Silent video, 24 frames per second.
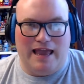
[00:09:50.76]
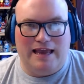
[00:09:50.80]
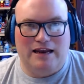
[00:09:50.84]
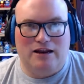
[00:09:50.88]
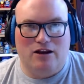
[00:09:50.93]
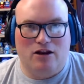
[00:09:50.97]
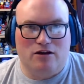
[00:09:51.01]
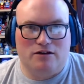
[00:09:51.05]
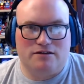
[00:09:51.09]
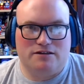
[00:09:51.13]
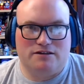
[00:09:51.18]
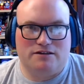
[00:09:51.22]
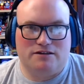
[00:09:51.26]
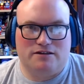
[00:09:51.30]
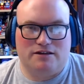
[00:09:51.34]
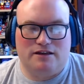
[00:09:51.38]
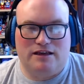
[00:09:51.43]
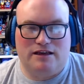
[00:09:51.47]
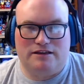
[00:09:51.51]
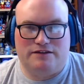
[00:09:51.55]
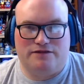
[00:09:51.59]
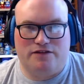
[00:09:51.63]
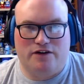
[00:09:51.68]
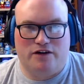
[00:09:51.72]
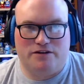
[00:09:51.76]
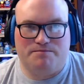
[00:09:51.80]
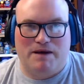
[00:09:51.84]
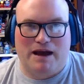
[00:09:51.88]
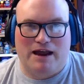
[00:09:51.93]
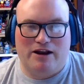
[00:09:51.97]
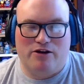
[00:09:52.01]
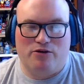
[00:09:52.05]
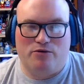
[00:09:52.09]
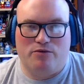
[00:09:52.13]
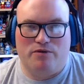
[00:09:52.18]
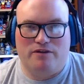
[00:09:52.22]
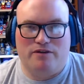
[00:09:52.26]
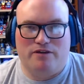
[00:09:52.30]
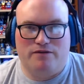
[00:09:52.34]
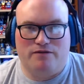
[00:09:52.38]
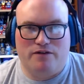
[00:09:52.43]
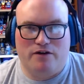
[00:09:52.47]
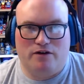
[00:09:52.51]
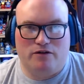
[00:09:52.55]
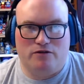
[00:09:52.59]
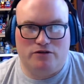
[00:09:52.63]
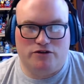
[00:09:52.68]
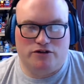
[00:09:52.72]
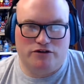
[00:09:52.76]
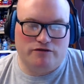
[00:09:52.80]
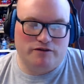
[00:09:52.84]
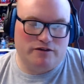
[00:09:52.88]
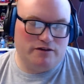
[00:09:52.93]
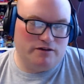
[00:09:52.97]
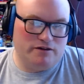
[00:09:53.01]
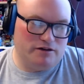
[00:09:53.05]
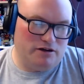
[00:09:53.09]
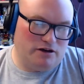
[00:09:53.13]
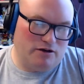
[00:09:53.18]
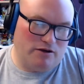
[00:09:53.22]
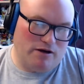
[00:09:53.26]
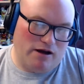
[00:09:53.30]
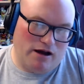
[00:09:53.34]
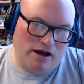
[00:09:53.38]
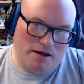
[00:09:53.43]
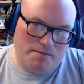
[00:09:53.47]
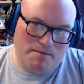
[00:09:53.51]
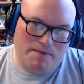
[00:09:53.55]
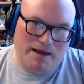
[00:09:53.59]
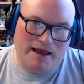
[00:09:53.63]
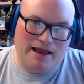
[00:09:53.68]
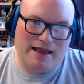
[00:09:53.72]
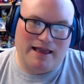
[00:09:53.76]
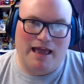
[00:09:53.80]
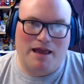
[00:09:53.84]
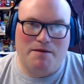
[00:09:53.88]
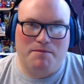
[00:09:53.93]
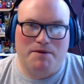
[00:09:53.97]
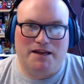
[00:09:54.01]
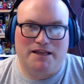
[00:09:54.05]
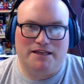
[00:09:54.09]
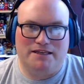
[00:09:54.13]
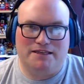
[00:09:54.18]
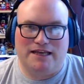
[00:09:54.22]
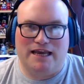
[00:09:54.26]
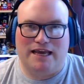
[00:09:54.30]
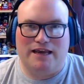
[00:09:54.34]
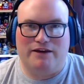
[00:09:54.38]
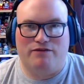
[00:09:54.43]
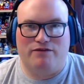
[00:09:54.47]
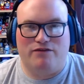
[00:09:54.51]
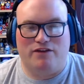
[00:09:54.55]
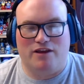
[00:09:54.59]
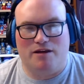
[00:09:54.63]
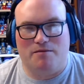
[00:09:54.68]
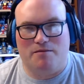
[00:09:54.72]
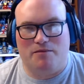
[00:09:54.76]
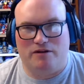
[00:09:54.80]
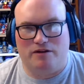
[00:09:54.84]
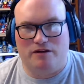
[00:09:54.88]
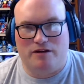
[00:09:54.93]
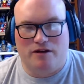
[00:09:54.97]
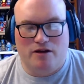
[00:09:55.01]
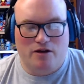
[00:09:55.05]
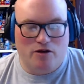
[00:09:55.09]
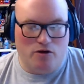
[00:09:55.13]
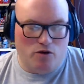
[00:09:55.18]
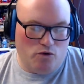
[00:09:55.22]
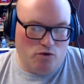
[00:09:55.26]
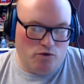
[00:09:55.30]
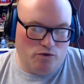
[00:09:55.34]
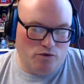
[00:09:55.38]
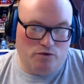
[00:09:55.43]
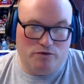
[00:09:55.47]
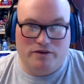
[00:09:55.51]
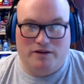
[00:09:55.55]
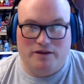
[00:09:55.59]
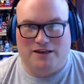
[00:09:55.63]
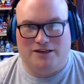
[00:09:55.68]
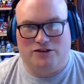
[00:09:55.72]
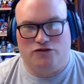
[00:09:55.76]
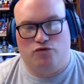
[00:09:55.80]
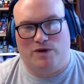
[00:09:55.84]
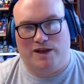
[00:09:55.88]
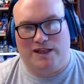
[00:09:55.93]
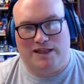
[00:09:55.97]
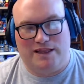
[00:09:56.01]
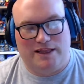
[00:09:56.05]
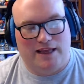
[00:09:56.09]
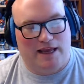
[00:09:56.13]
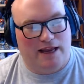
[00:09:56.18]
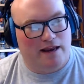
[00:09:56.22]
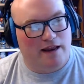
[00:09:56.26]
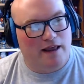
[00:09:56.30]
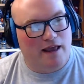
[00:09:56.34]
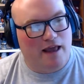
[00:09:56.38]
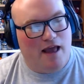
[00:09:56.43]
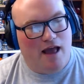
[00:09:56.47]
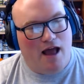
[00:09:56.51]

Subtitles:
lost his first battle with the Vulture, and, you know, Iron Man came in and saved him, and all his droid did.